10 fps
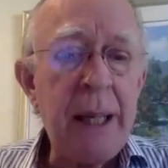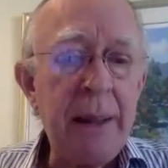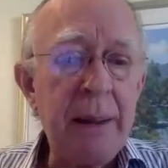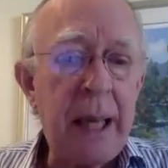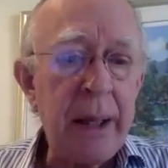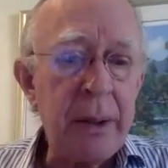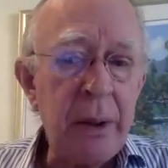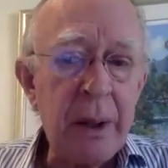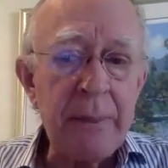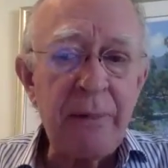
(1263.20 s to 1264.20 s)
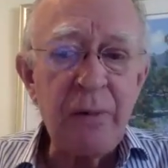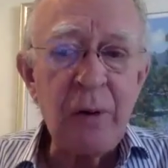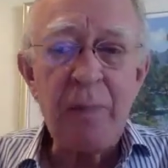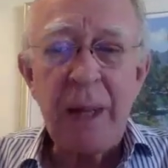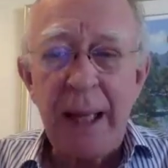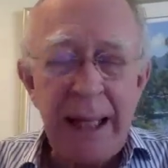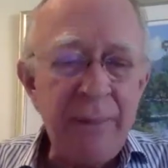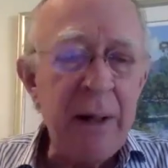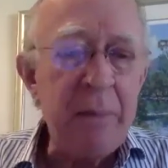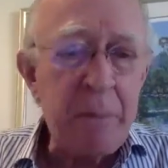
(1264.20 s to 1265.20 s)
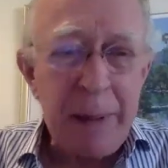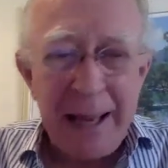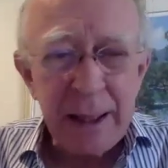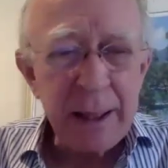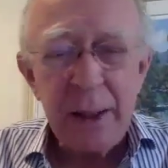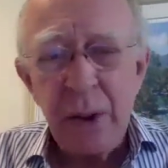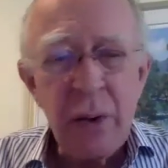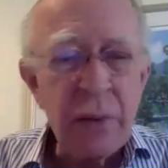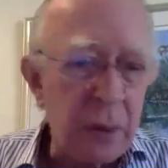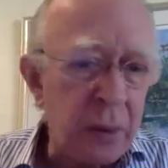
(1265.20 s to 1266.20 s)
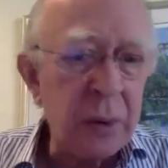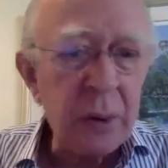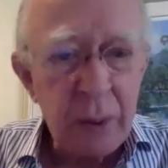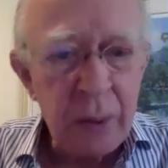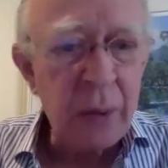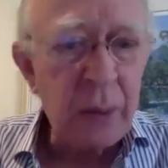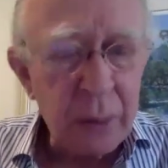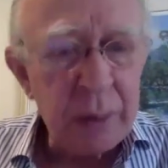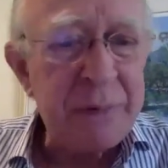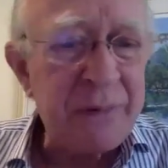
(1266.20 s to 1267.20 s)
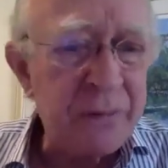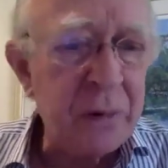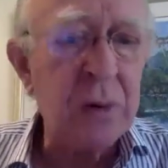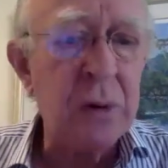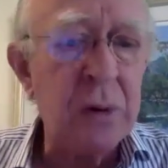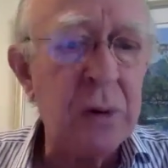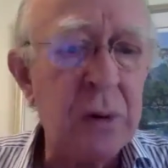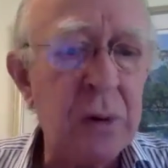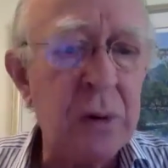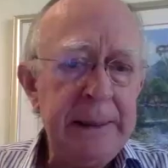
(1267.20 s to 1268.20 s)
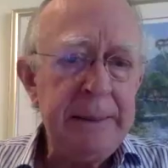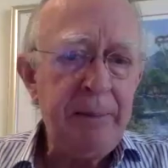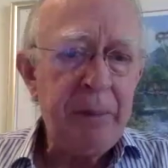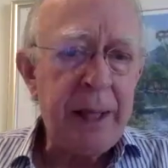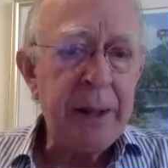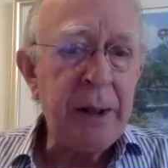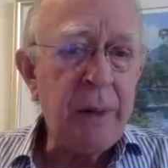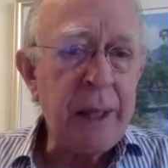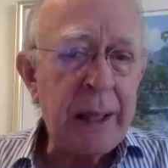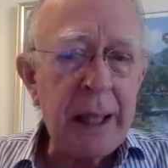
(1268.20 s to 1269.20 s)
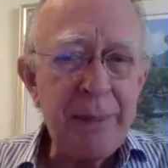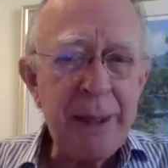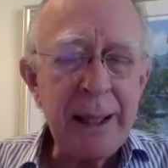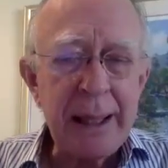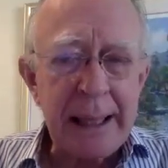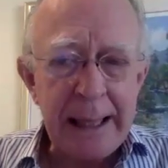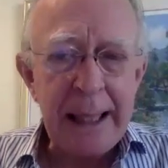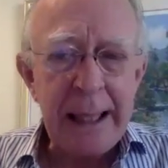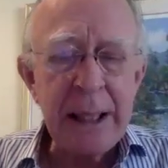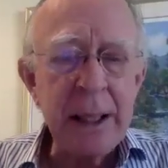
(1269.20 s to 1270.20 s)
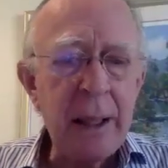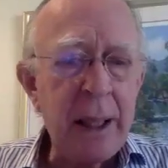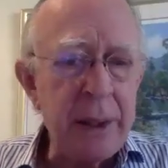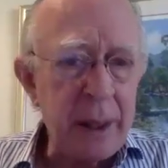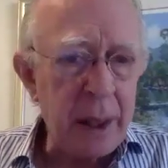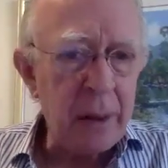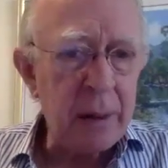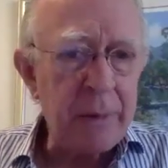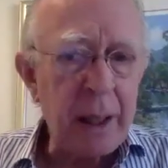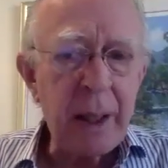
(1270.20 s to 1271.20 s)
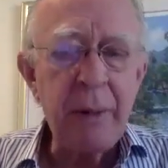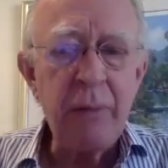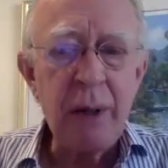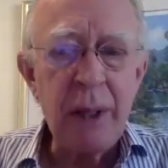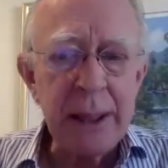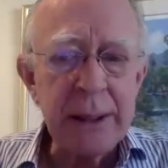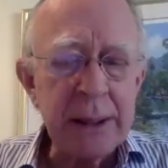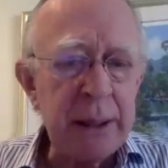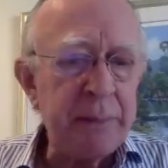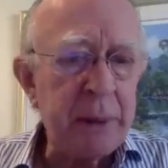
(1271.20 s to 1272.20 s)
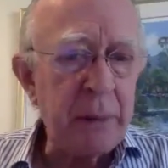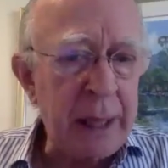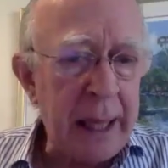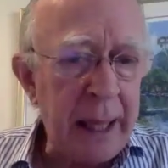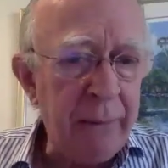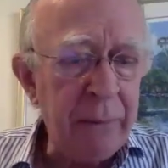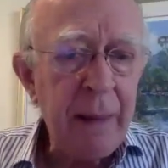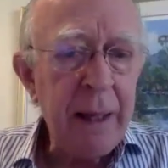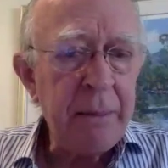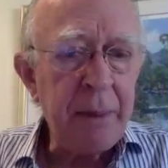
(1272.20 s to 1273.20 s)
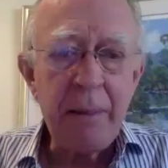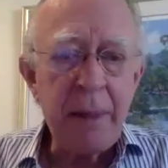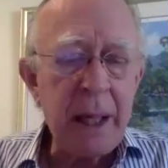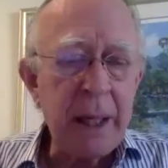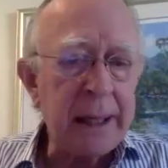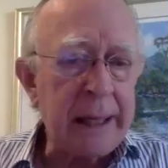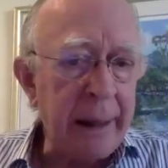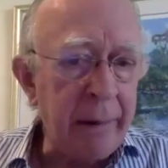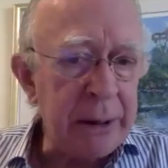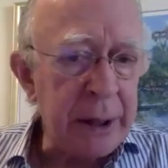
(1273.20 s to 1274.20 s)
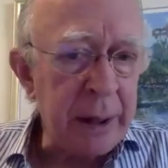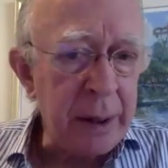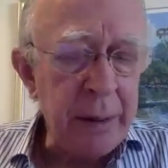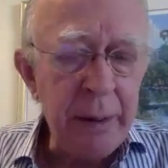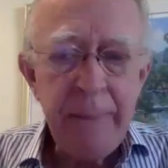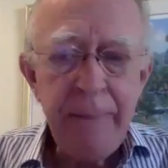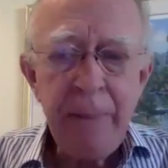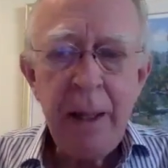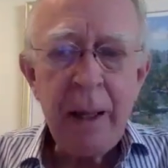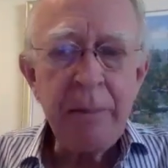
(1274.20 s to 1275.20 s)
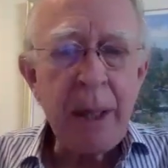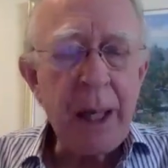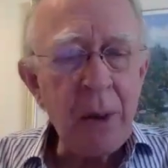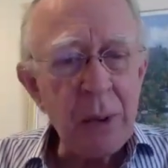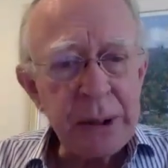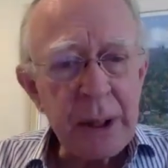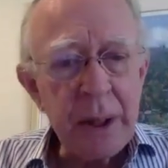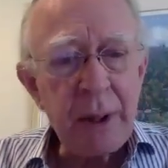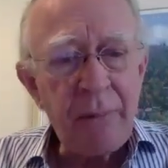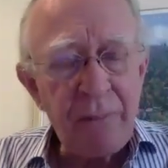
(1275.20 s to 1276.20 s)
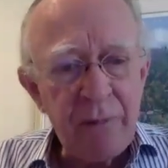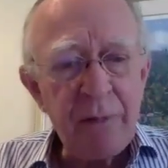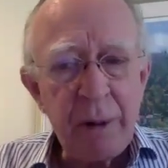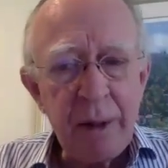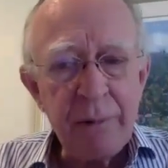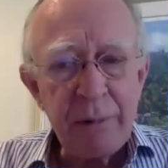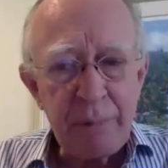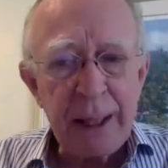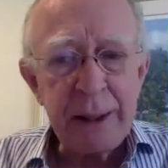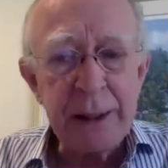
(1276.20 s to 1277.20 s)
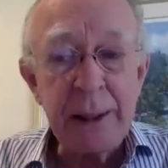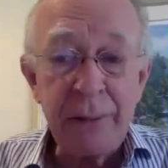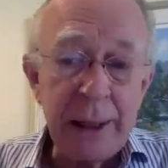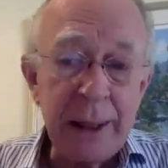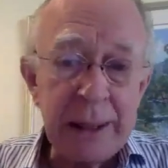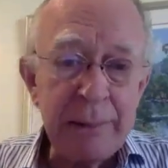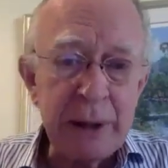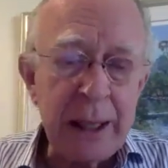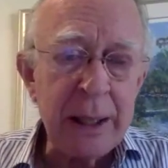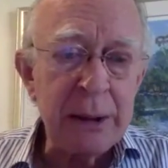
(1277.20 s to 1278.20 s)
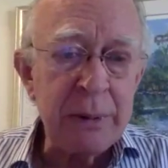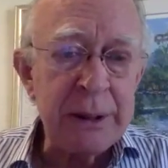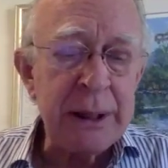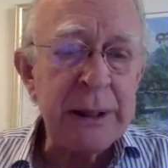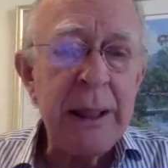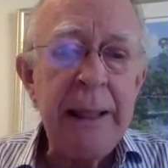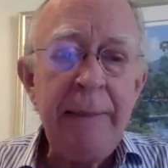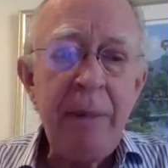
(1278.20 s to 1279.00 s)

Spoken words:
to be able to, how you can perform even better than you thought you could perform. And you are going to be engaged, I know, by the relationship that we have, by my encouraging you, and by also the fifth practice of the Leadership Challenge, which is